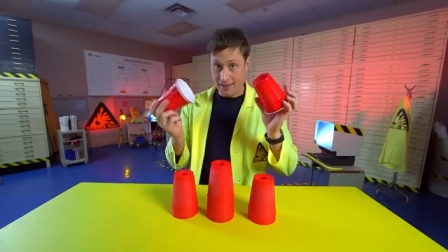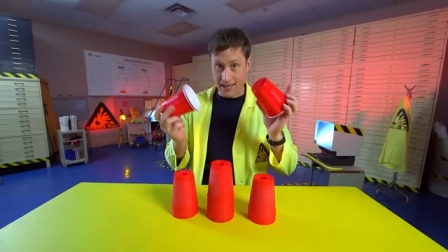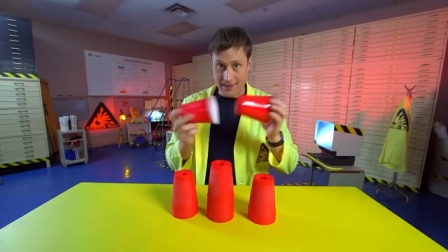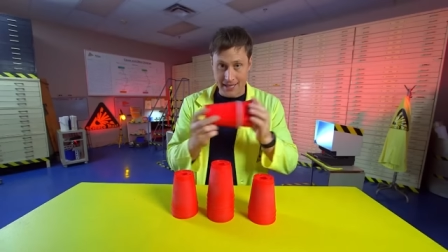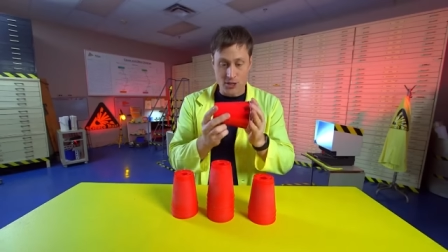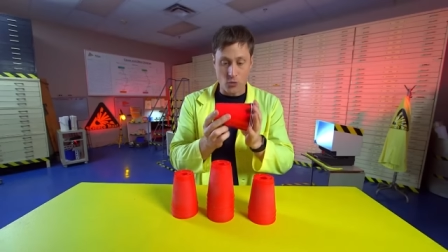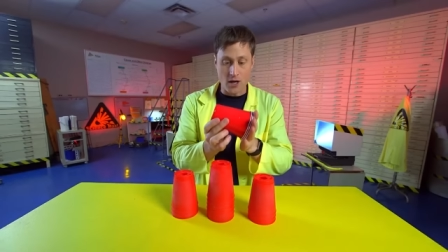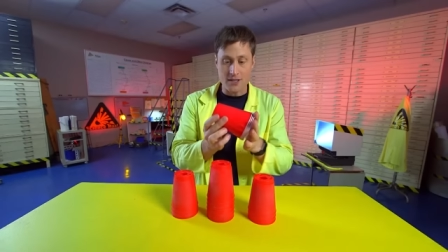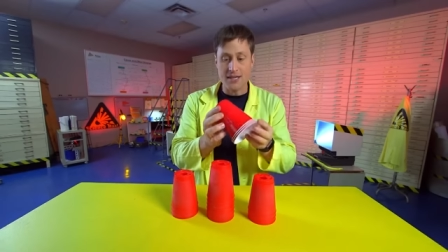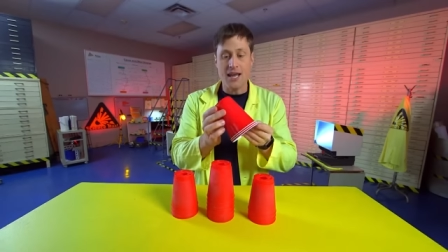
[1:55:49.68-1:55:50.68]
like these
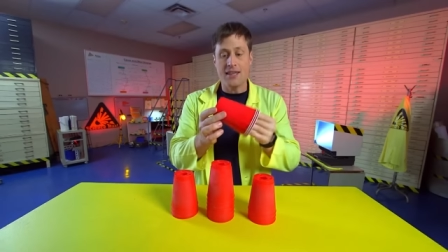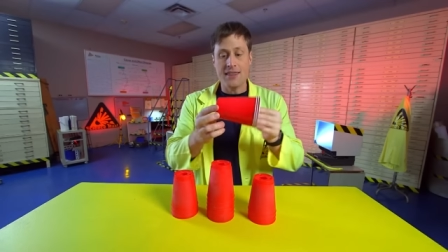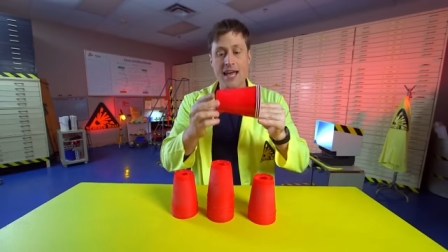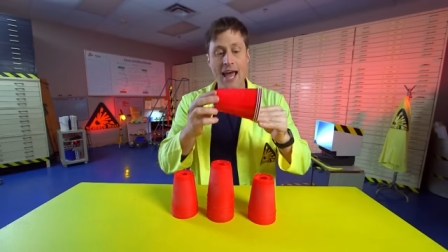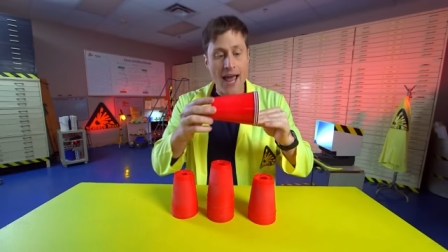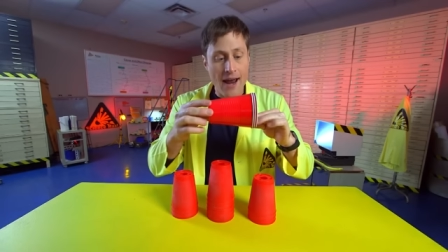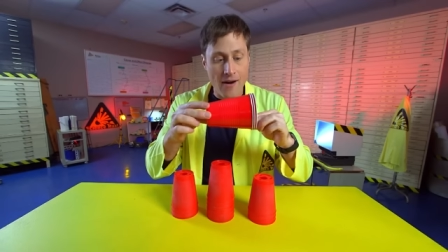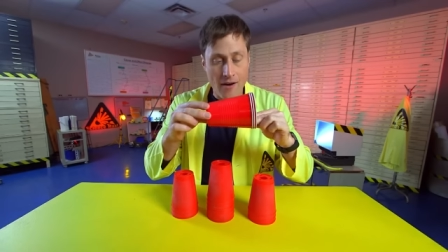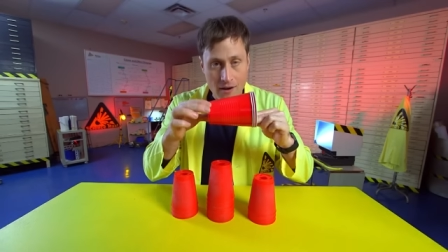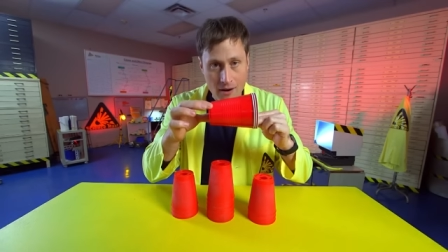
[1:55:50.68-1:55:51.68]
ones, the
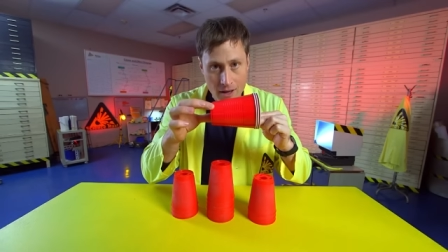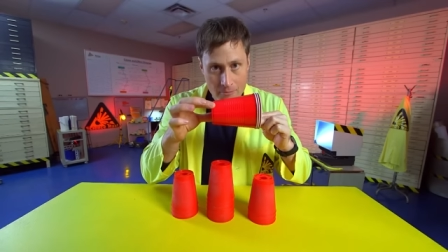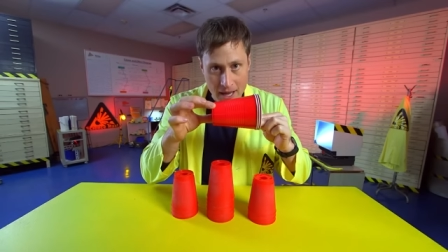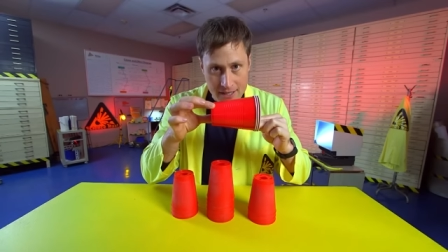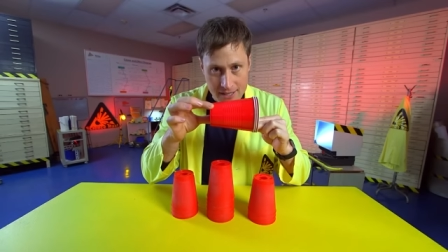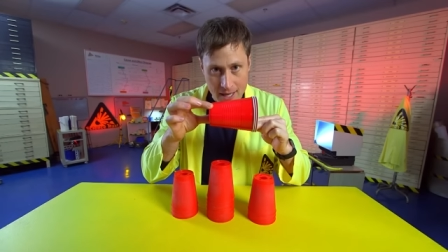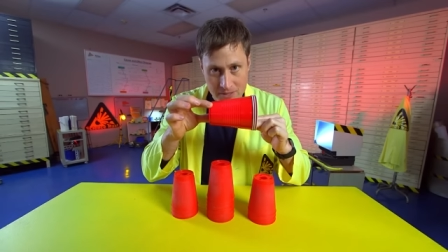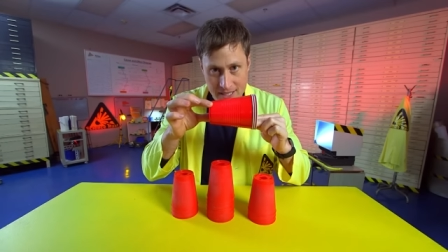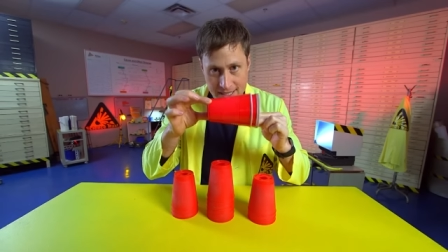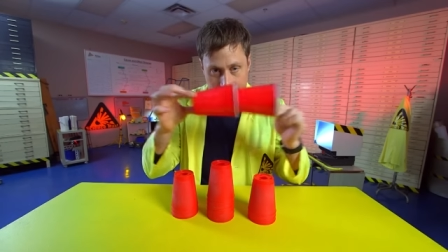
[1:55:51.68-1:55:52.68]
air makes
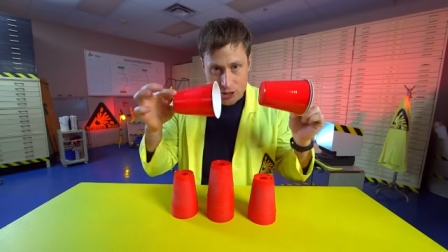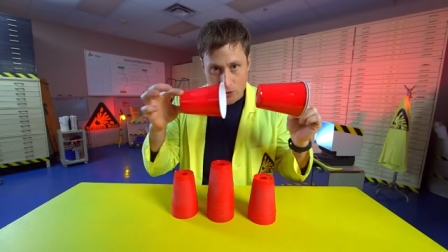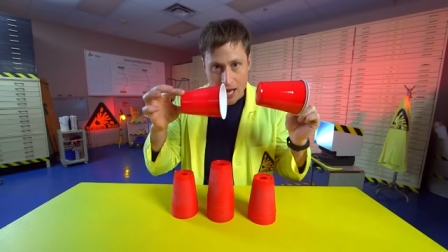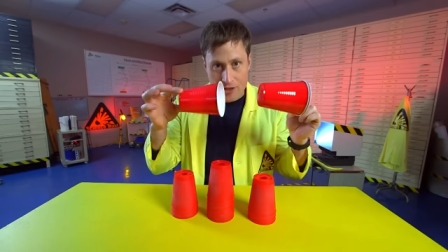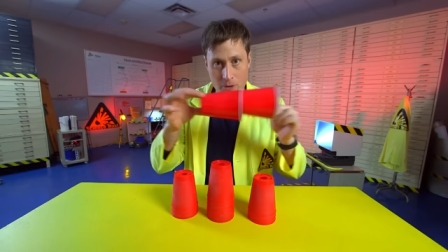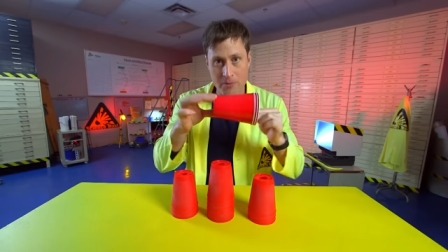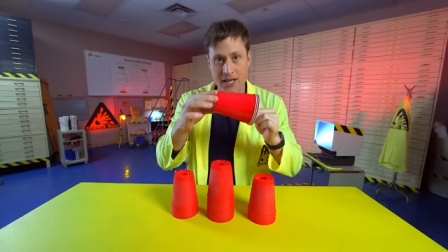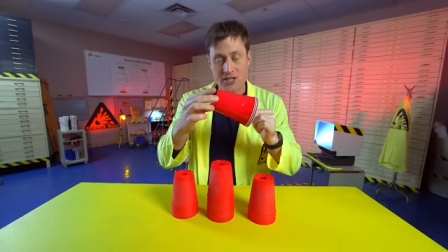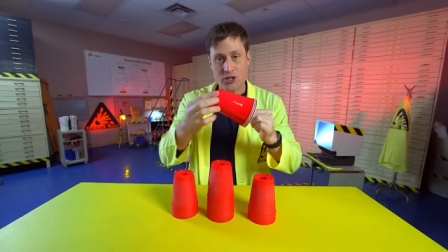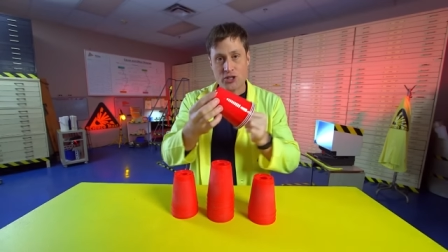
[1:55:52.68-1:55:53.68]
them stick together
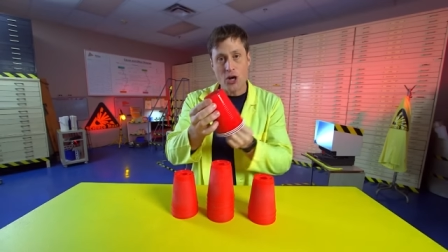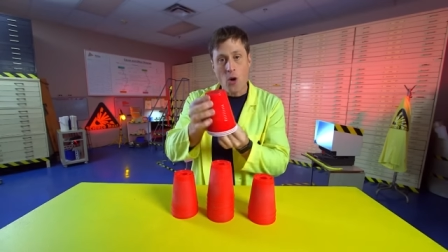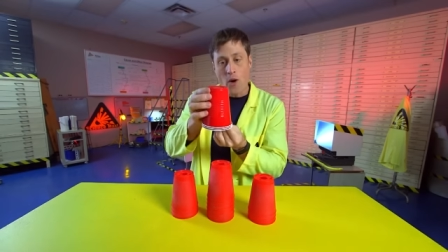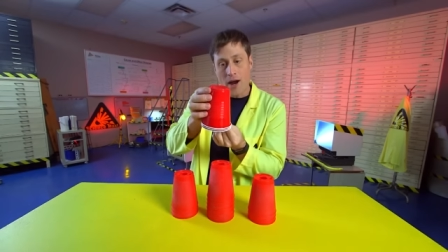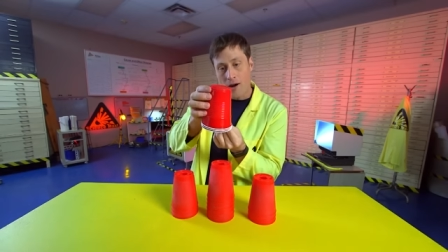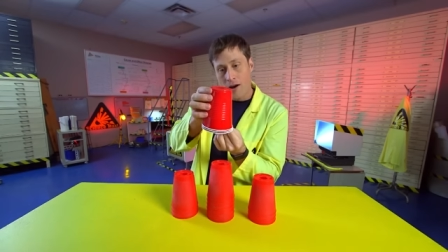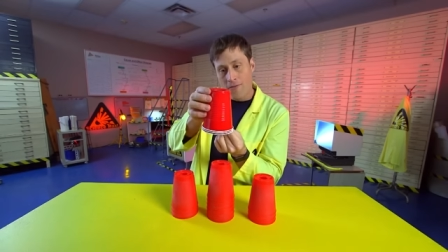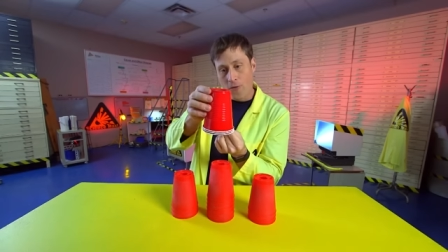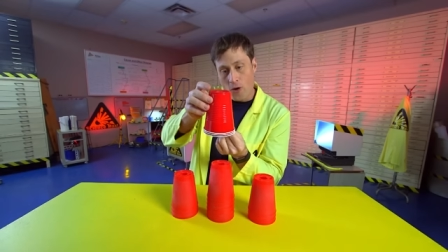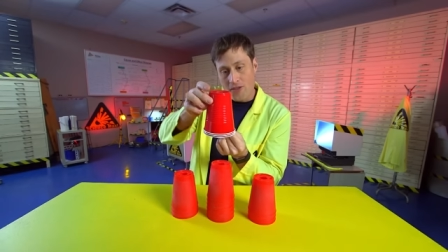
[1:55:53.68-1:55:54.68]
because there's nowhere
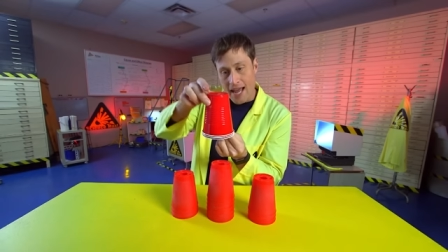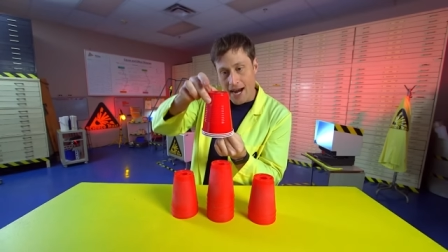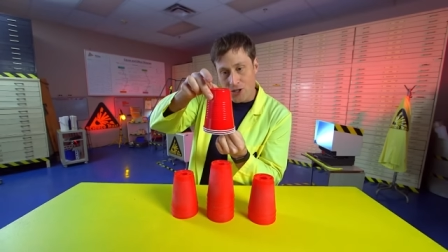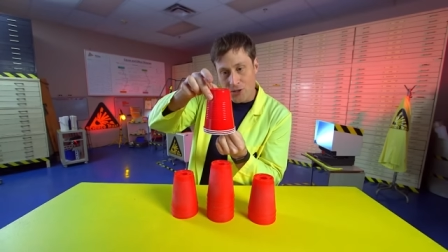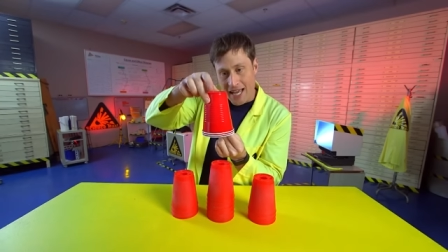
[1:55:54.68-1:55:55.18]
for the air to